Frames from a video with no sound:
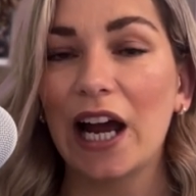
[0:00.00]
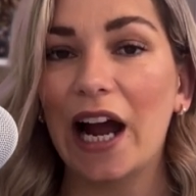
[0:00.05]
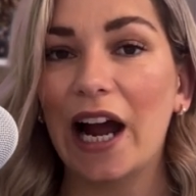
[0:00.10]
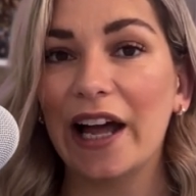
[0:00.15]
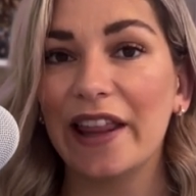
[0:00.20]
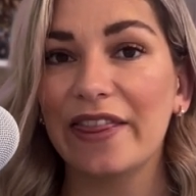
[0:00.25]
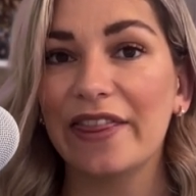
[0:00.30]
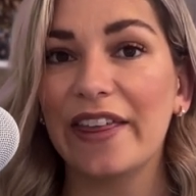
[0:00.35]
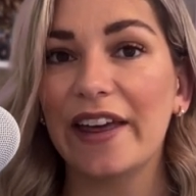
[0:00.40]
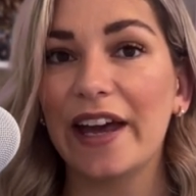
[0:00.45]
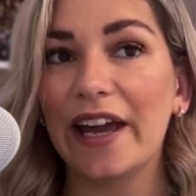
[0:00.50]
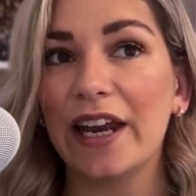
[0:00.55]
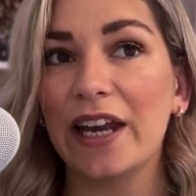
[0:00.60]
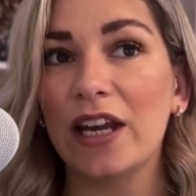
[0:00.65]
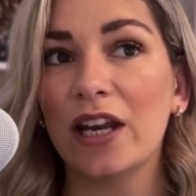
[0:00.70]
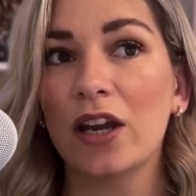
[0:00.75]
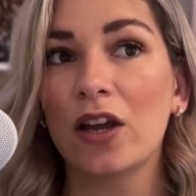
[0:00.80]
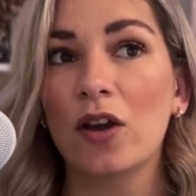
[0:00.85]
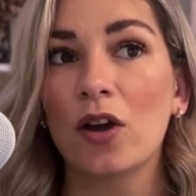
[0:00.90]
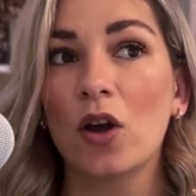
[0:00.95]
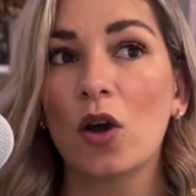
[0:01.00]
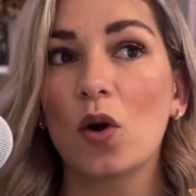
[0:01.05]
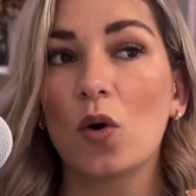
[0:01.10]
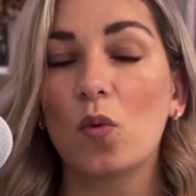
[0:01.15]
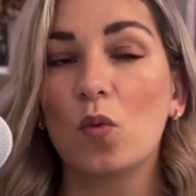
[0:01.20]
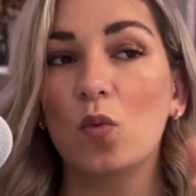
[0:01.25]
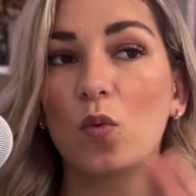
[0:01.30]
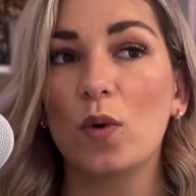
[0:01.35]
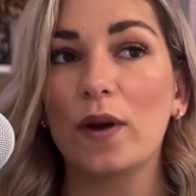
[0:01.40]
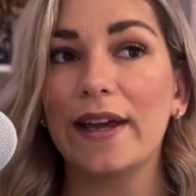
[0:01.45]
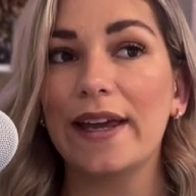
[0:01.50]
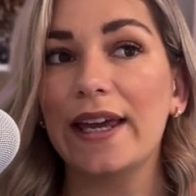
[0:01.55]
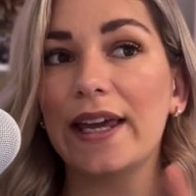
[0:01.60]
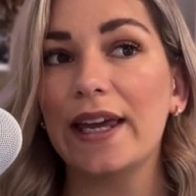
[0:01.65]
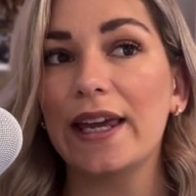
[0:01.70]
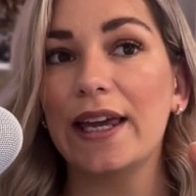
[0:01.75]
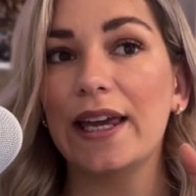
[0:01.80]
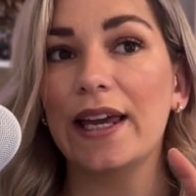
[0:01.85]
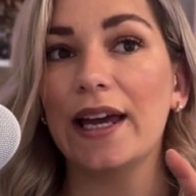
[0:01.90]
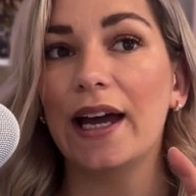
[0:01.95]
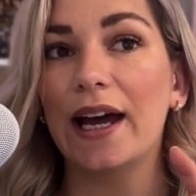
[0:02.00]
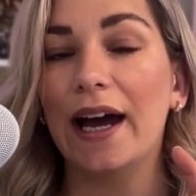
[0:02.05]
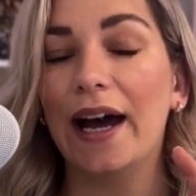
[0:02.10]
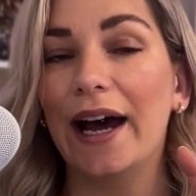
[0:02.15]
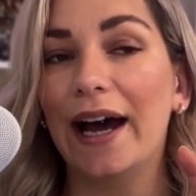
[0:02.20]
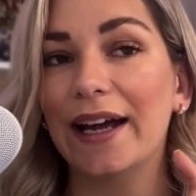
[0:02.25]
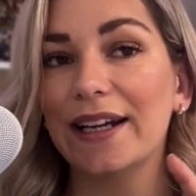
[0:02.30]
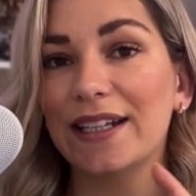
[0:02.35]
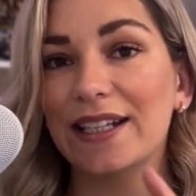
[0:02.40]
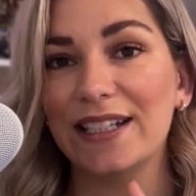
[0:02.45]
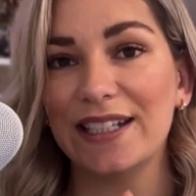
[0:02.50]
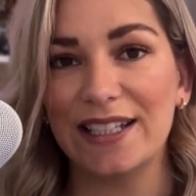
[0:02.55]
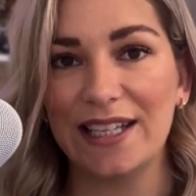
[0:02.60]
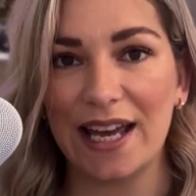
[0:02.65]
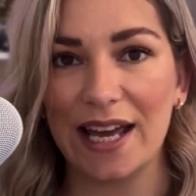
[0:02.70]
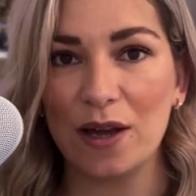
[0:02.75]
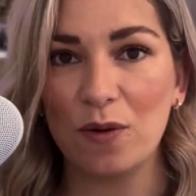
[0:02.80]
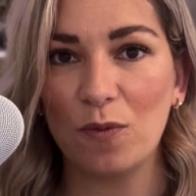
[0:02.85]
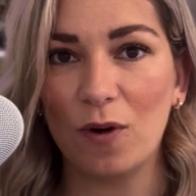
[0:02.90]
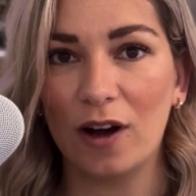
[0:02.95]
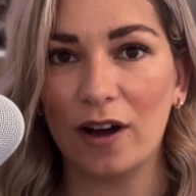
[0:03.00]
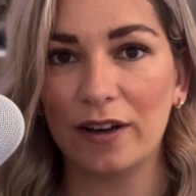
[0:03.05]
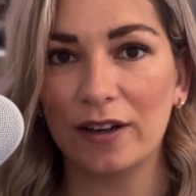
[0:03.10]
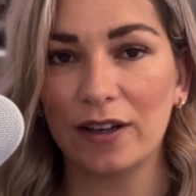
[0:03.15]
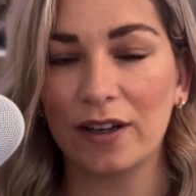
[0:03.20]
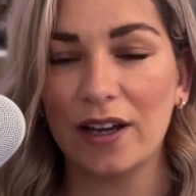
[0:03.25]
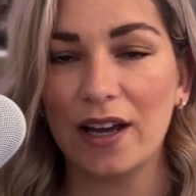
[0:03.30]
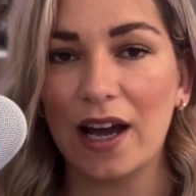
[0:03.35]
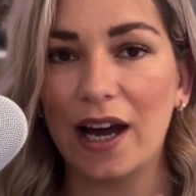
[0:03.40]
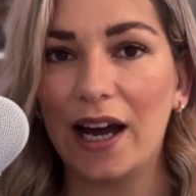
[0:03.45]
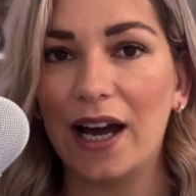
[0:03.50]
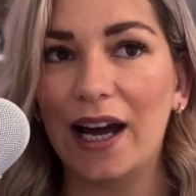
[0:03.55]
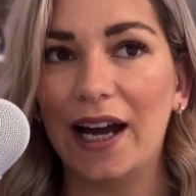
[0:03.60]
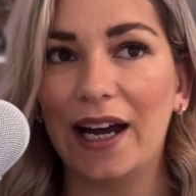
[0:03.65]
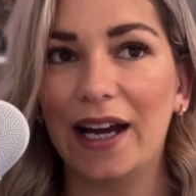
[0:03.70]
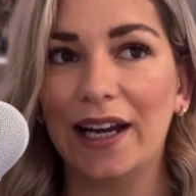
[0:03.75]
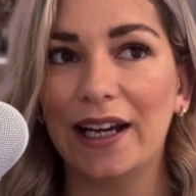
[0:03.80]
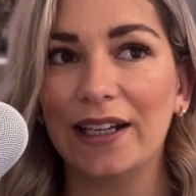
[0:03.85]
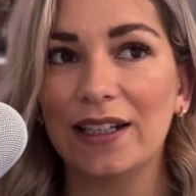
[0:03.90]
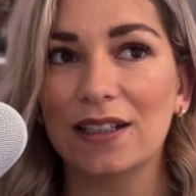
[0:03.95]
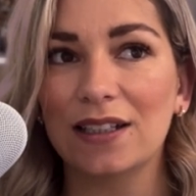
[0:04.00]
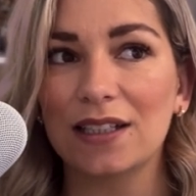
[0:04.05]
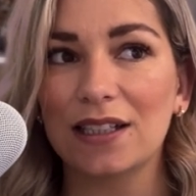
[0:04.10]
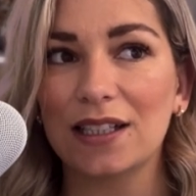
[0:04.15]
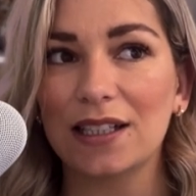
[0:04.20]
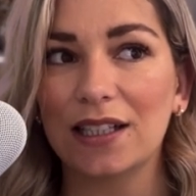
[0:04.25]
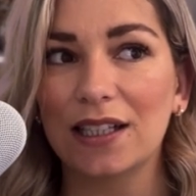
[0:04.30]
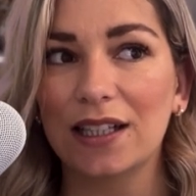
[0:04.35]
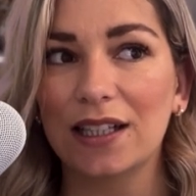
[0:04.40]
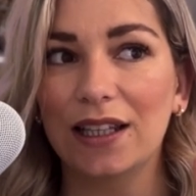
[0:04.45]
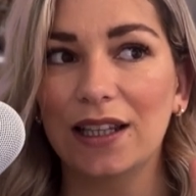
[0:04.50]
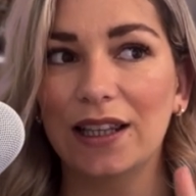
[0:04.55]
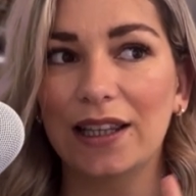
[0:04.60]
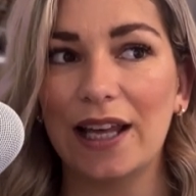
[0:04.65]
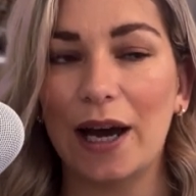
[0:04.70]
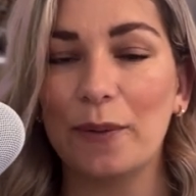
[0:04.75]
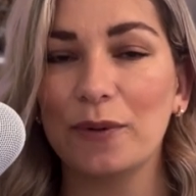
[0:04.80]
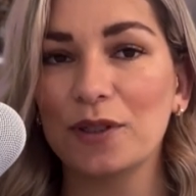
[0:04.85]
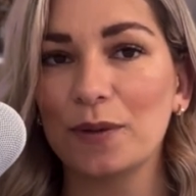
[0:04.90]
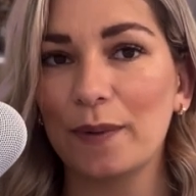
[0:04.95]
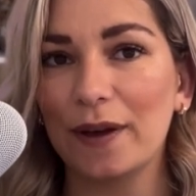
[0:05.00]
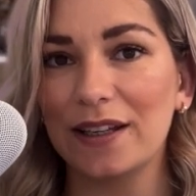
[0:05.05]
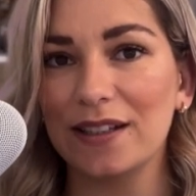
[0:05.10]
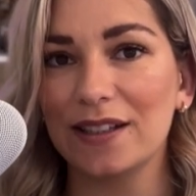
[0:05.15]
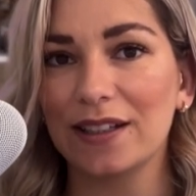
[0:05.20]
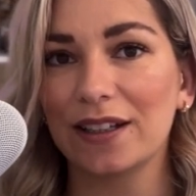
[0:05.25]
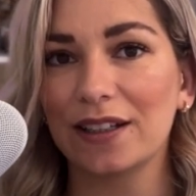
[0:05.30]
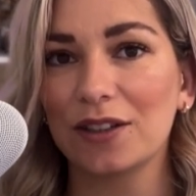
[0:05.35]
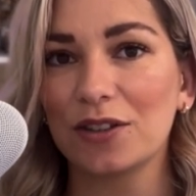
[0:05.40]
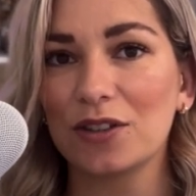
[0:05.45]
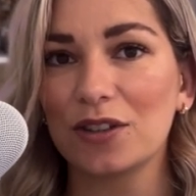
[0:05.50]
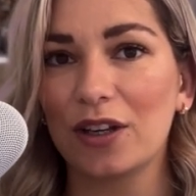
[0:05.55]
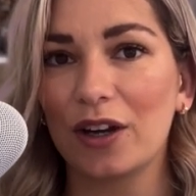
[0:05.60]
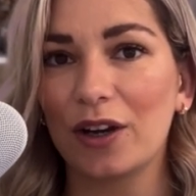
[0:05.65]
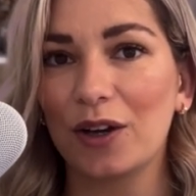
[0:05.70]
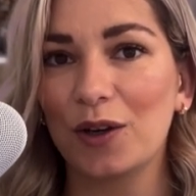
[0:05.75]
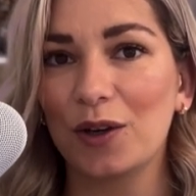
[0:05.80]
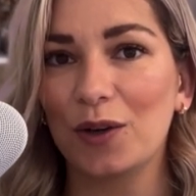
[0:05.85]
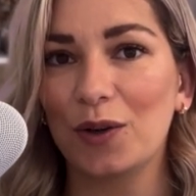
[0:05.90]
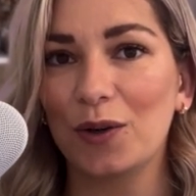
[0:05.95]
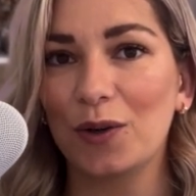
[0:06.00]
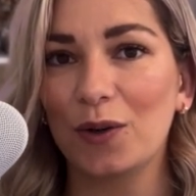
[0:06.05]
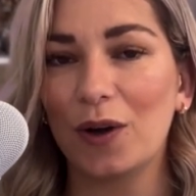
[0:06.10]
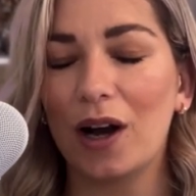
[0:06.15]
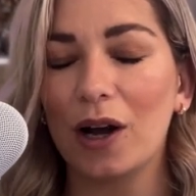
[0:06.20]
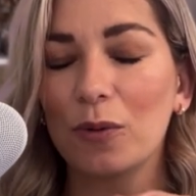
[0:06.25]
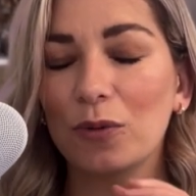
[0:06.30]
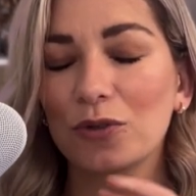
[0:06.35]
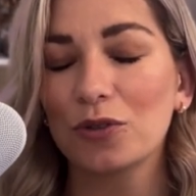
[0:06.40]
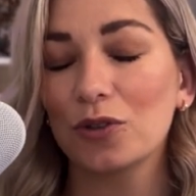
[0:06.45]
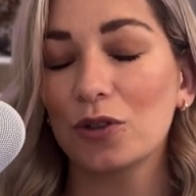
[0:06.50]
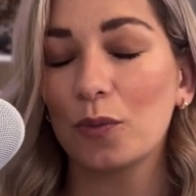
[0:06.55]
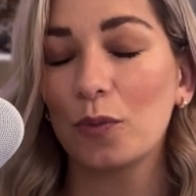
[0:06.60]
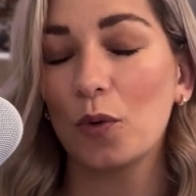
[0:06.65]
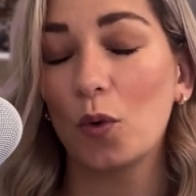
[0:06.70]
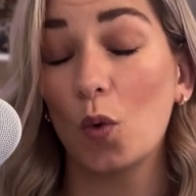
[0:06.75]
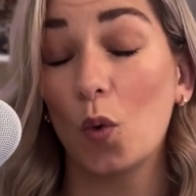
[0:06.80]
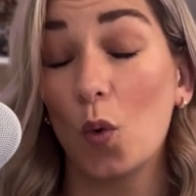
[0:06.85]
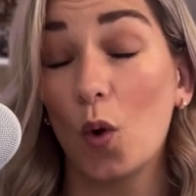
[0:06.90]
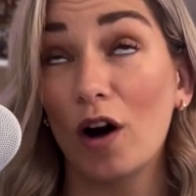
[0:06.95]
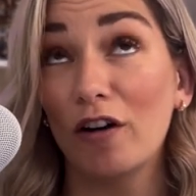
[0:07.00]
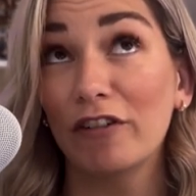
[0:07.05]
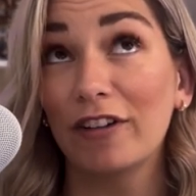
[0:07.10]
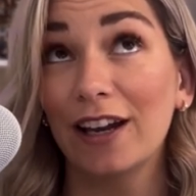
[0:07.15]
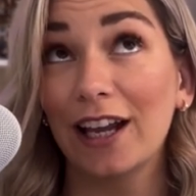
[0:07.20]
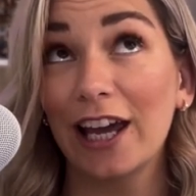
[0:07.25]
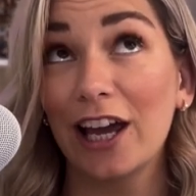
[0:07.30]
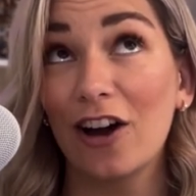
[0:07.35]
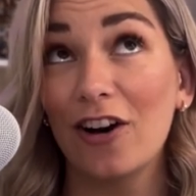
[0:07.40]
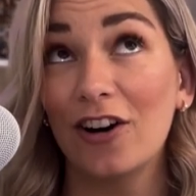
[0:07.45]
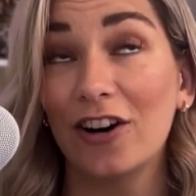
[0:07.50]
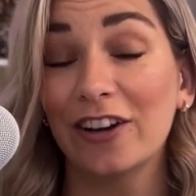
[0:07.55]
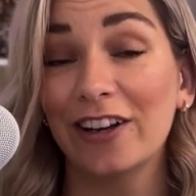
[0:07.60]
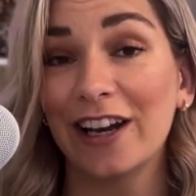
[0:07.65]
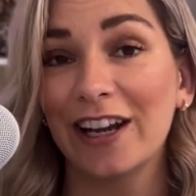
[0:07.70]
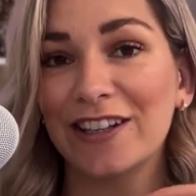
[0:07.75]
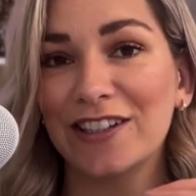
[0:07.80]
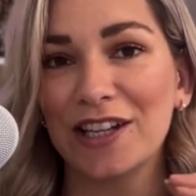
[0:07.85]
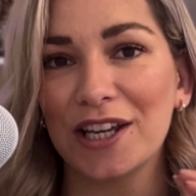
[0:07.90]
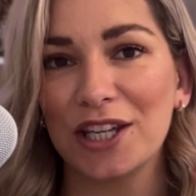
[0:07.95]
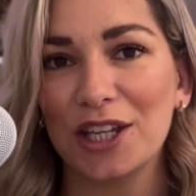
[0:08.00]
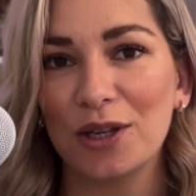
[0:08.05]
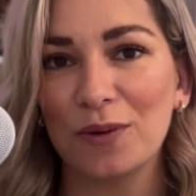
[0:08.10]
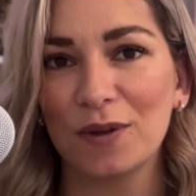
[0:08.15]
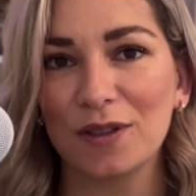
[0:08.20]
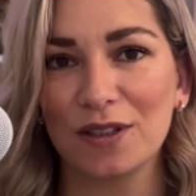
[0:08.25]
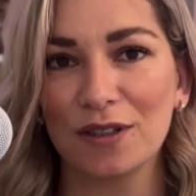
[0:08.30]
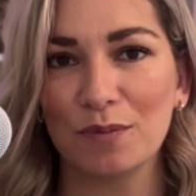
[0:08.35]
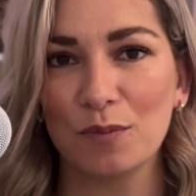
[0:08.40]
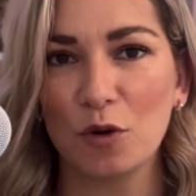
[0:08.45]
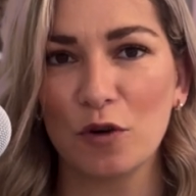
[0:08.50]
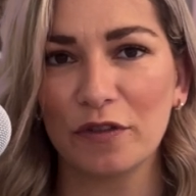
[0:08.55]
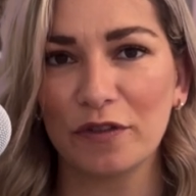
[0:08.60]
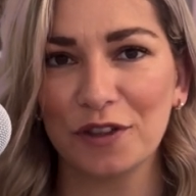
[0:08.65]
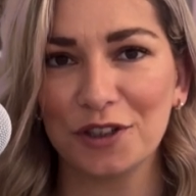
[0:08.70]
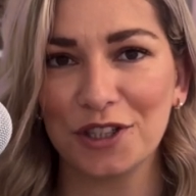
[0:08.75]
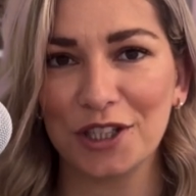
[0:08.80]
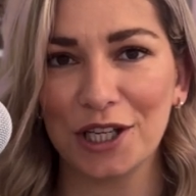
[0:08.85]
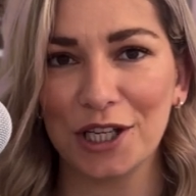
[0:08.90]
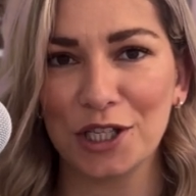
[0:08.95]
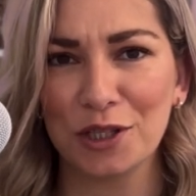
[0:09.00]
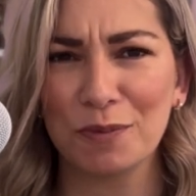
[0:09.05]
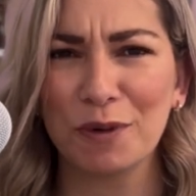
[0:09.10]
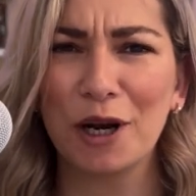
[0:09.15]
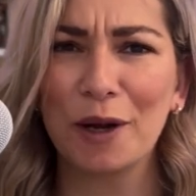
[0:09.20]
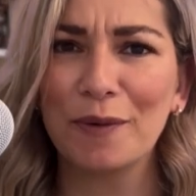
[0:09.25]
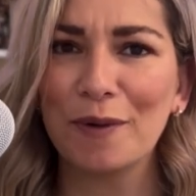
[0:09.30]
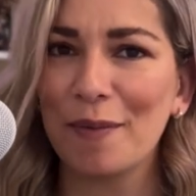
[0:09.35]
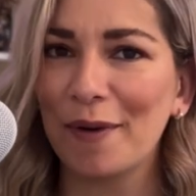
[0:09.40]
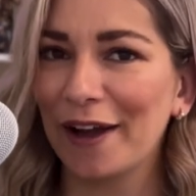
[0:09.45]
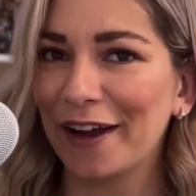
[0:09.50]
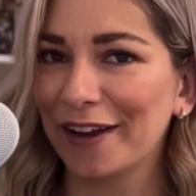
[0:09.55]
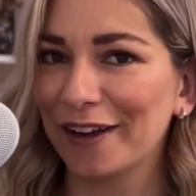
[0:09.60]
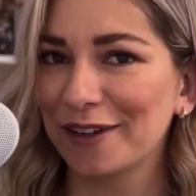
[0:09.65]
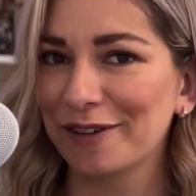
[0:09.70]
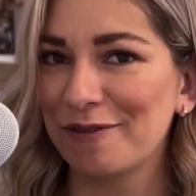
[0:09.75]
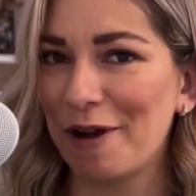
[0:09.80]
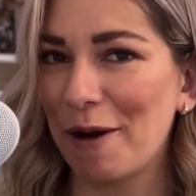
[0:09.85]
And then we had day one and that was amazing. So I will stop waffling on and take you into more footage, but I'll be back.